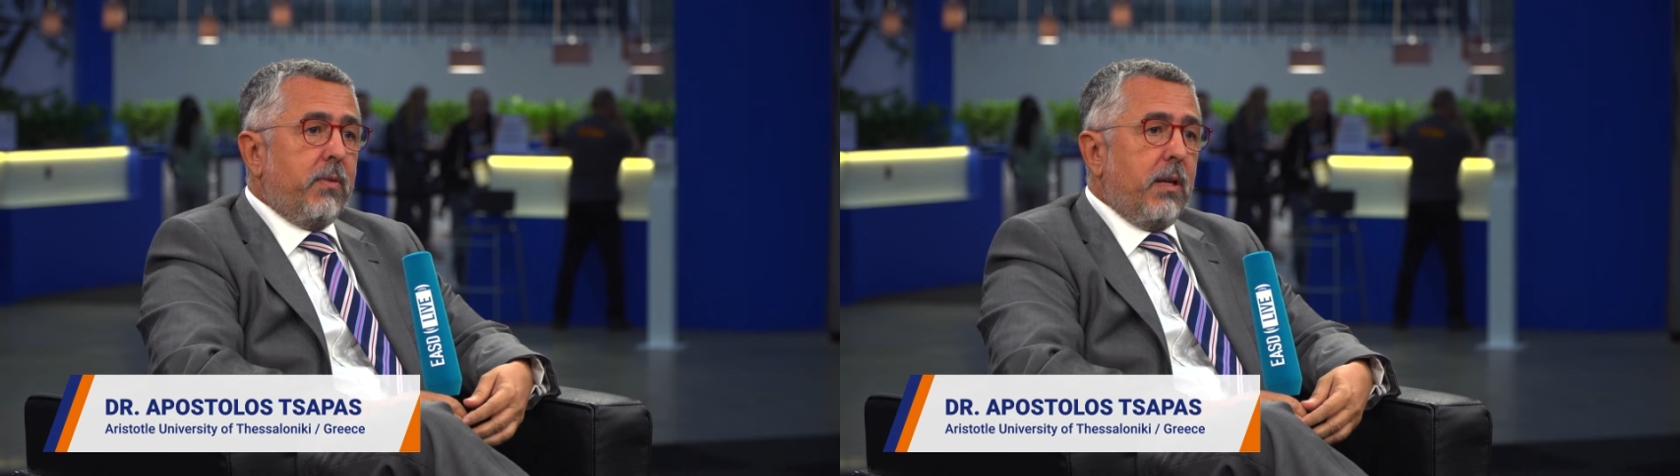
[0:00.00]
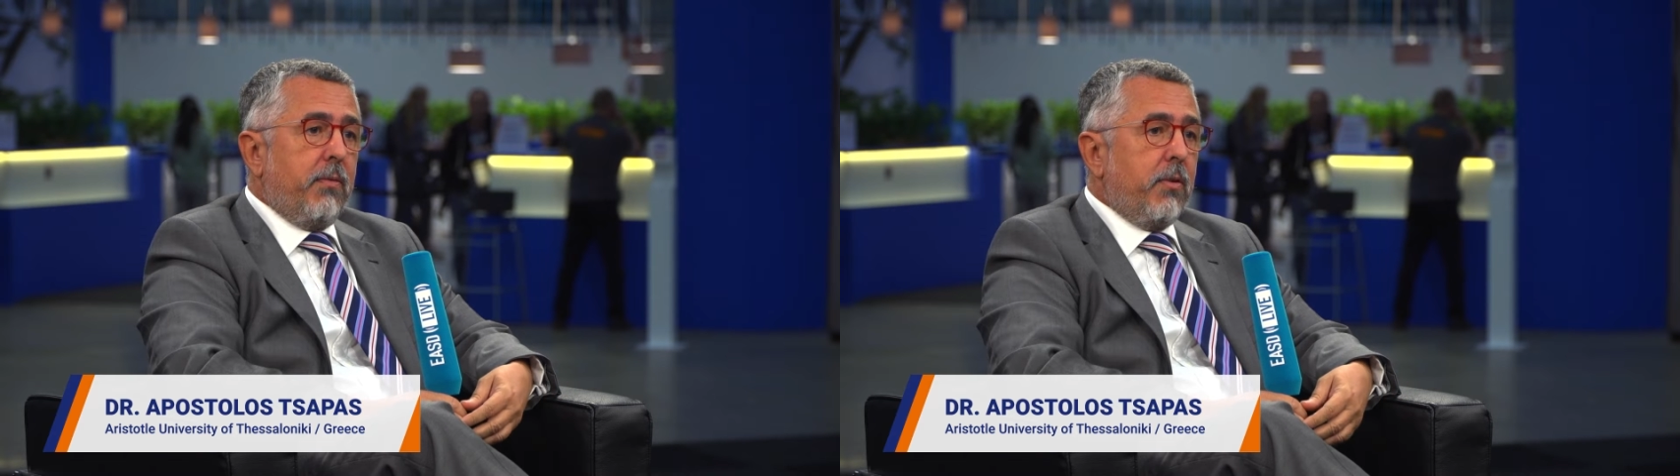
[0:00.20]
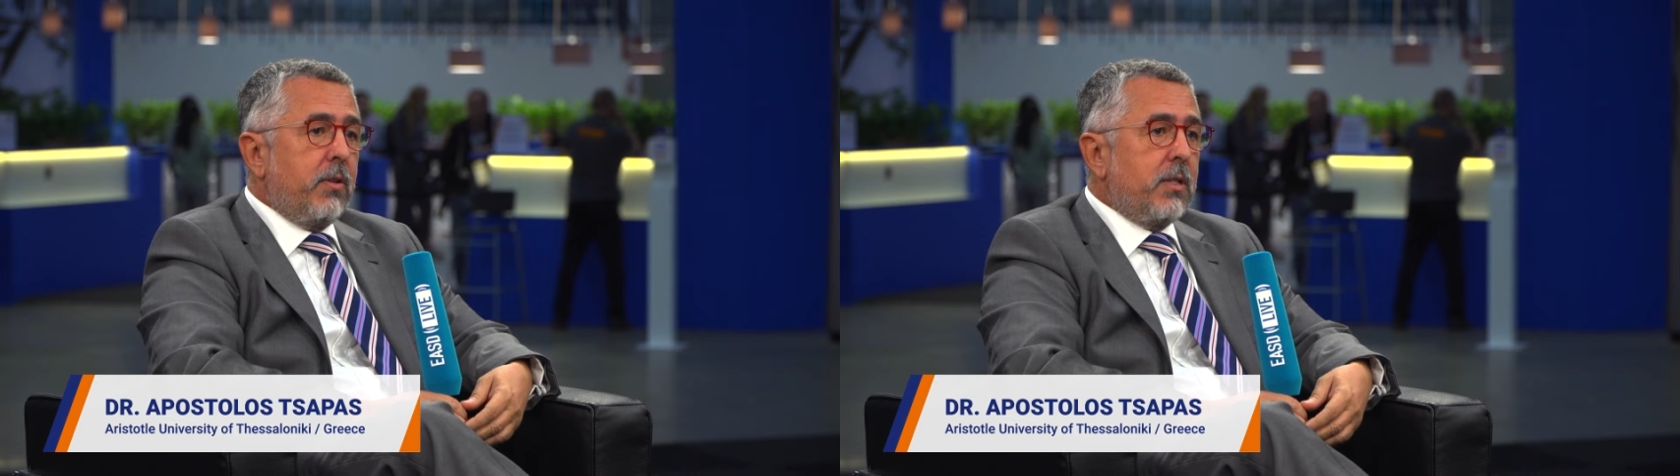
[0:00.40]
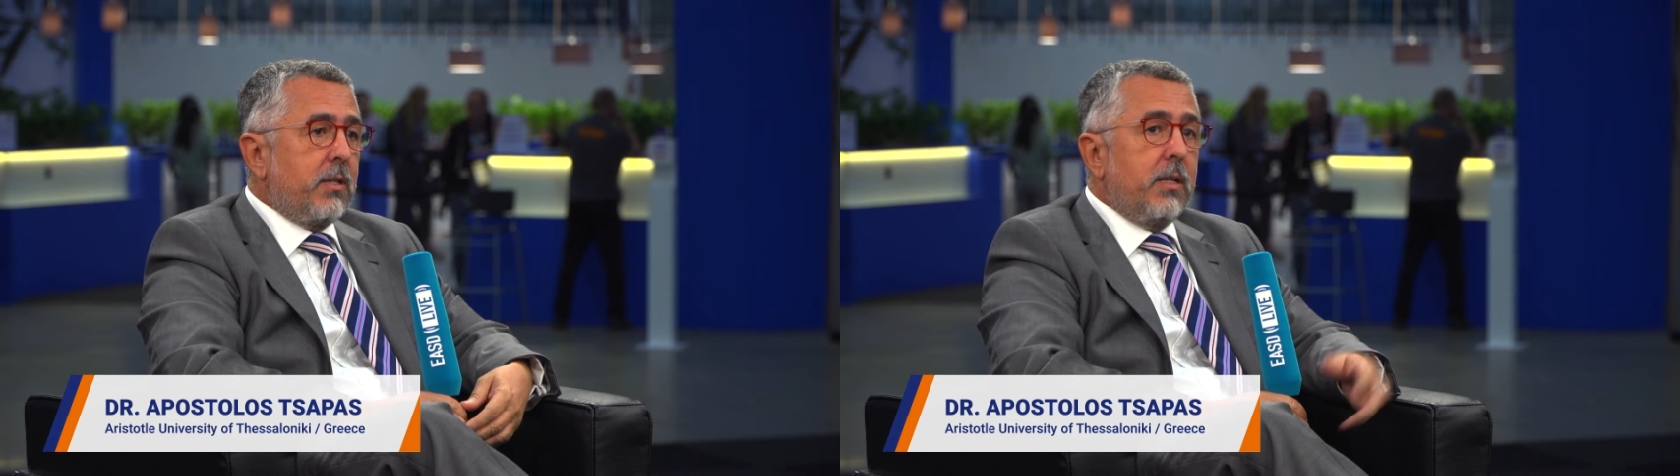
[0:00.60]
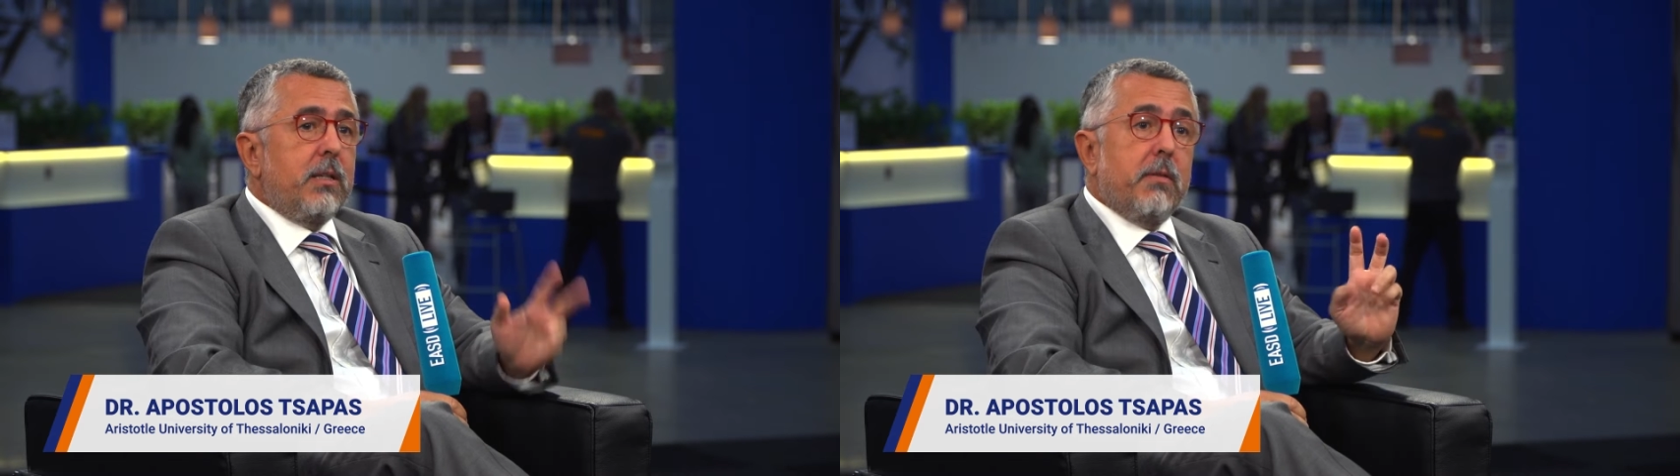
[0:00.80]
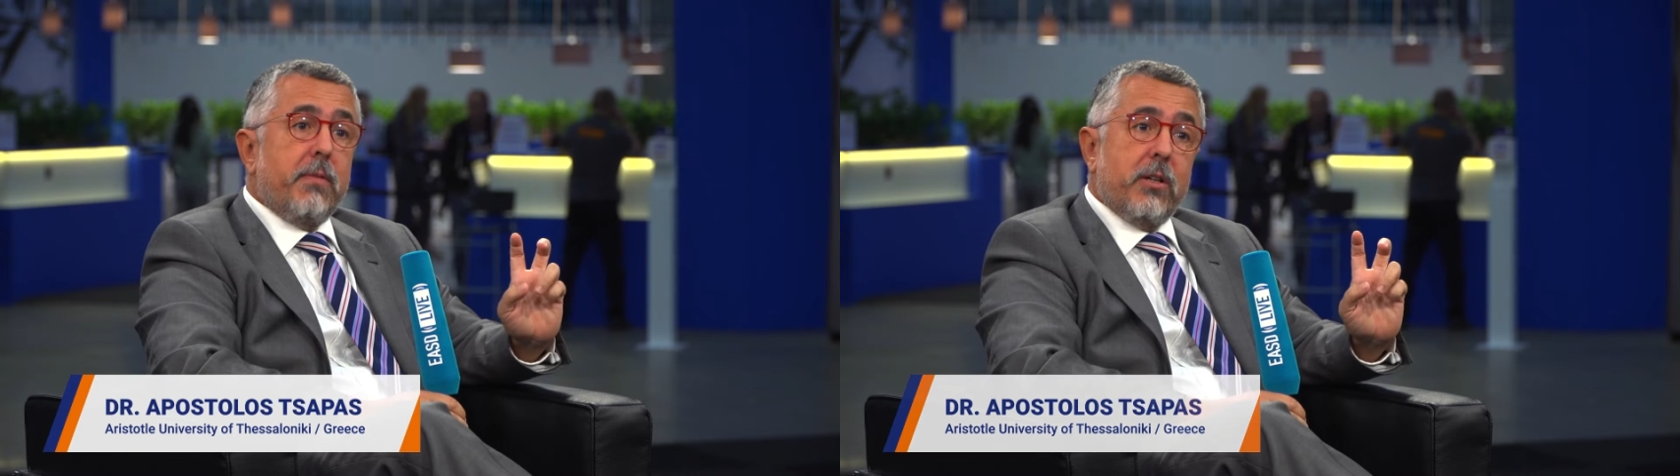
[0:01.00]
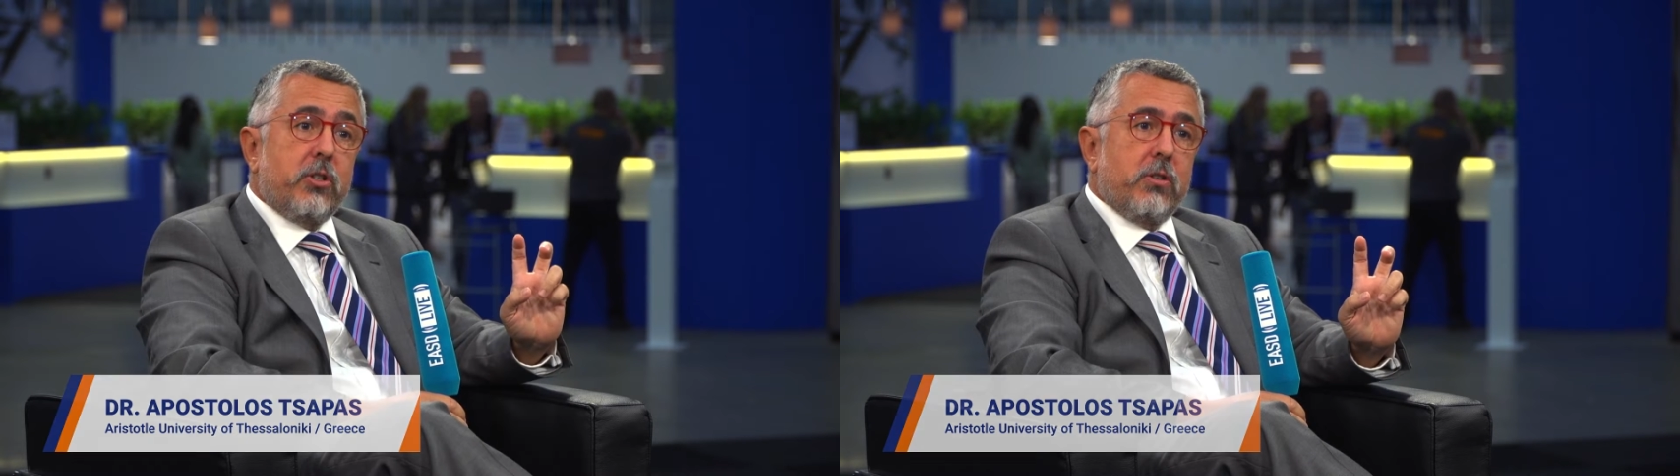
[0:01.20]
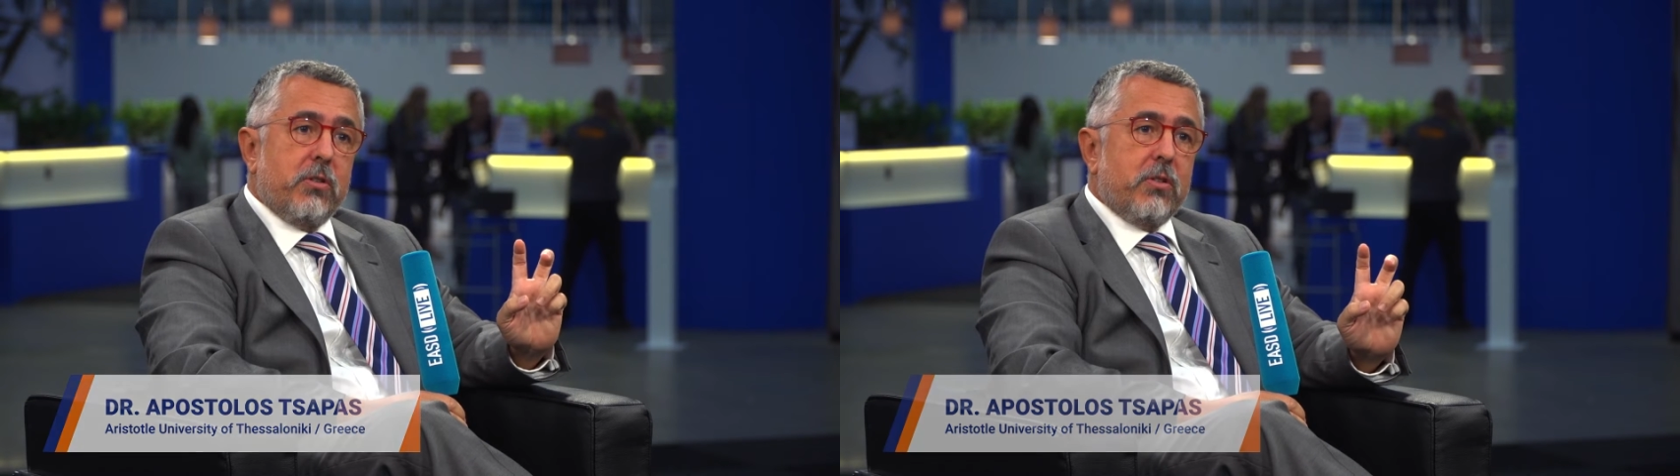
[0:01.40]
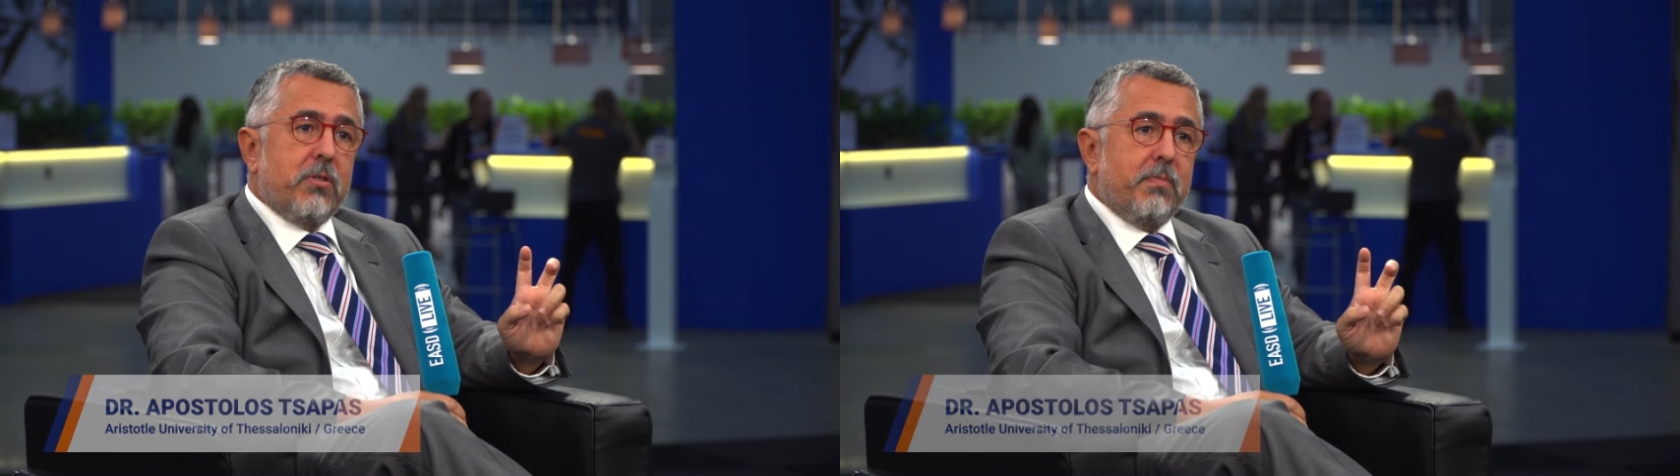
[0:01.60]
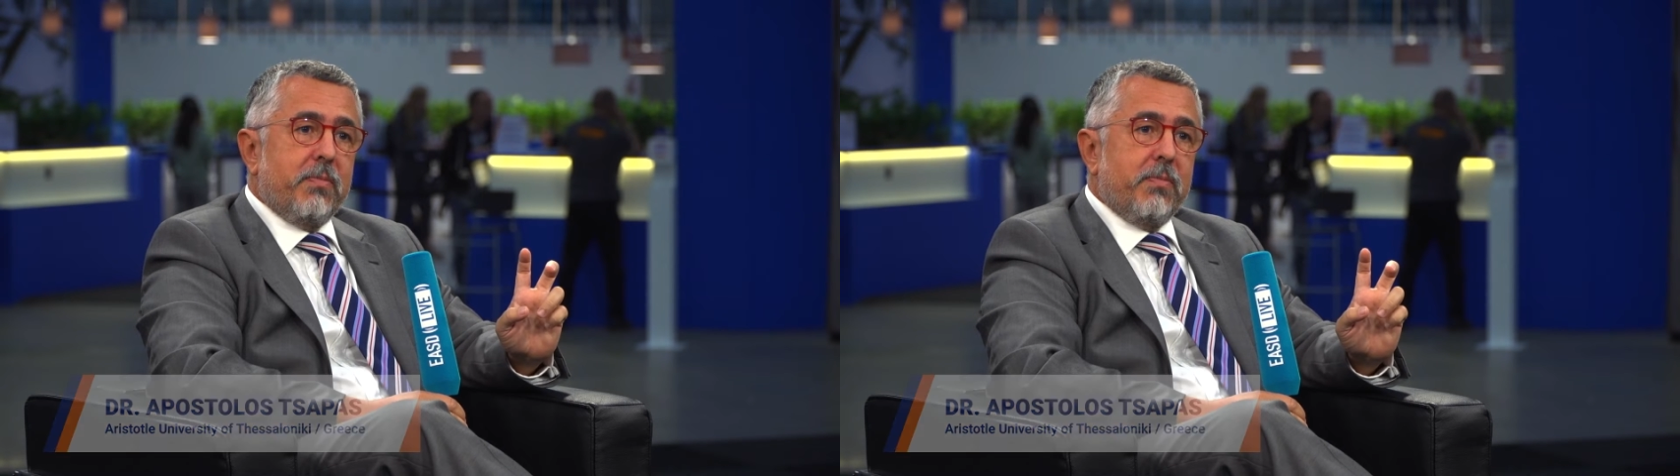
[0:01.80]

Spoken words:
different interventions.